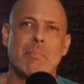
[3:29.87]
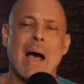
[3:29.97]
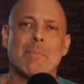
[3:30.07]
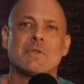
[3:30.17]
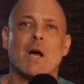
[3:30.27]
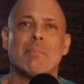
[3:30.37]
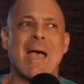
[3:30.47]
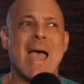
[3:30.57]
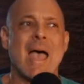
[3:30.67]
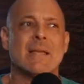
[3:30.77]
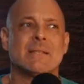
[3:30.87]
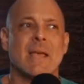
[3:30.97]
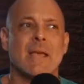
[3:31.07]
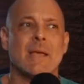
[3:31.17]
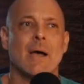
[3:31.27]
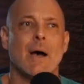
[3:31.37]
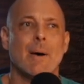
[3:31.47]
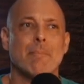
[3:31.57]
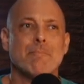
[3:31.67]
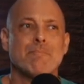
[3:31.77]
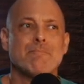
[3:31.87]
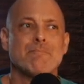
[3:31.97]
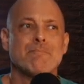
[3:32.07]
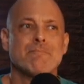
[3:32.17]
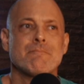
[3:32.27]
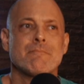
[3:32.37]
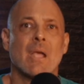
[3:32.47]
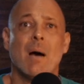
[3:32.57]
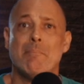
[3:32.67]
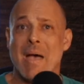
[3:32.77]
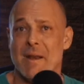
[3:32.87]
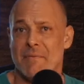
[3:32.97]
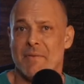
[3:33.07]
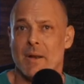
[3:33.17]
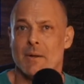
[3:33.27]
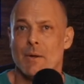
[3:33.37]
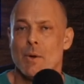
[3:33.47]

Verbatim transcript: pops up as a, um, a benefit.